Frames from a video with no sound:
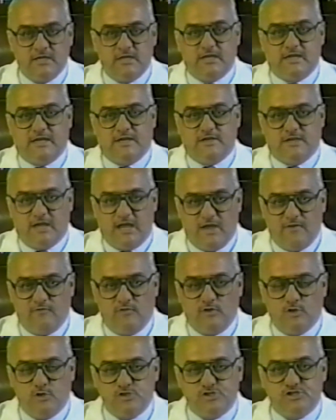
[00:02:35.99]
in the
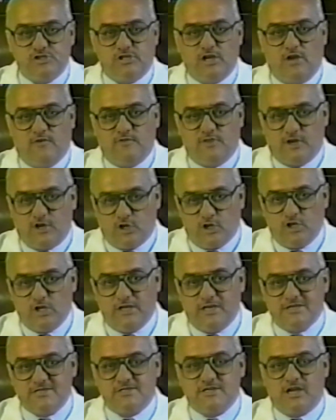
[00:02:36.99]
evolution of the
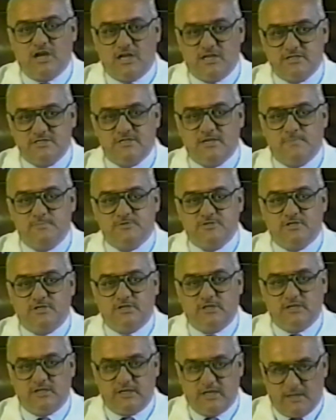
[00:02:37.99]
earliest concepts
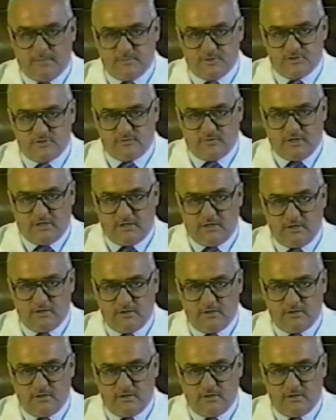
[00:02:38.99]
in chemistry.